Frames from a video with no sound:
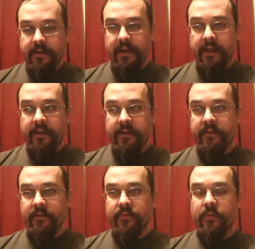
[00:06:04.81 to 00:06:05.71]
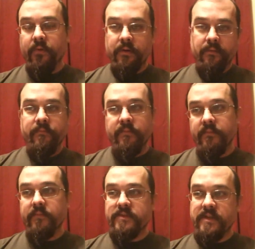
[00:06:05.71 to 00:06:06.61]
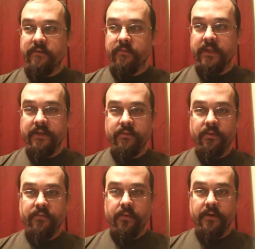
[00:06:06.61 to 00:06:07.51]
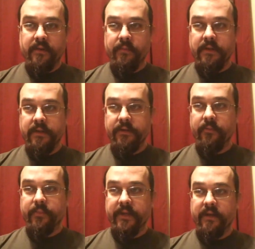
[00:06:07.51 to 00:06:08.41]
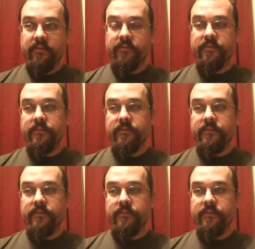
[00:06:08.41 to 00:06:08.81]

and therefore she's willing to afford them a little bit of